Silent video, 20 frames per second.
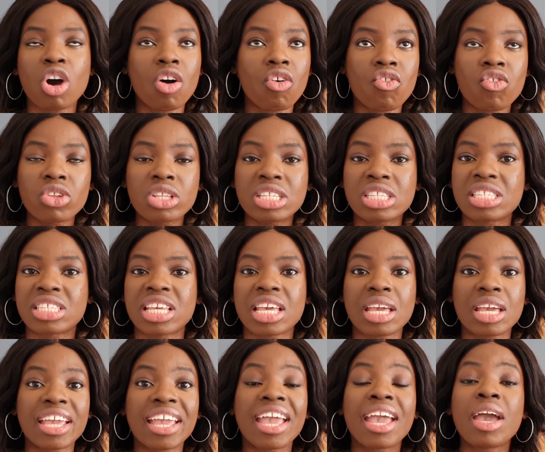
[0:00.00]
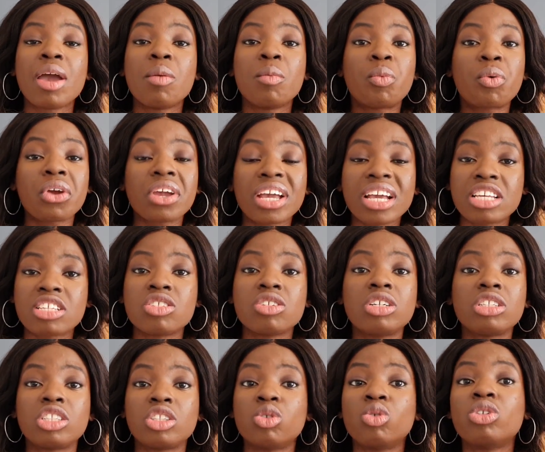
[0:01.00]
often say prayer is
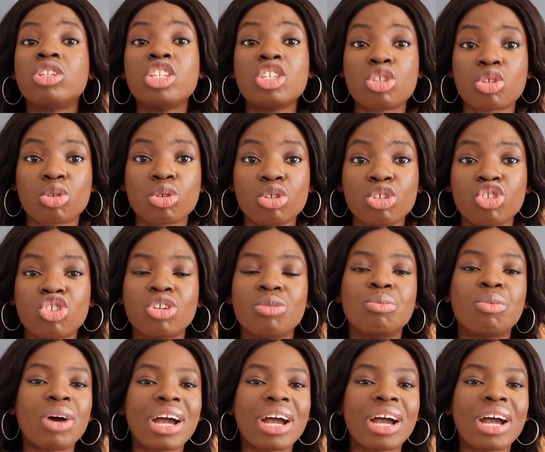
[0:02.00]
not the only solution,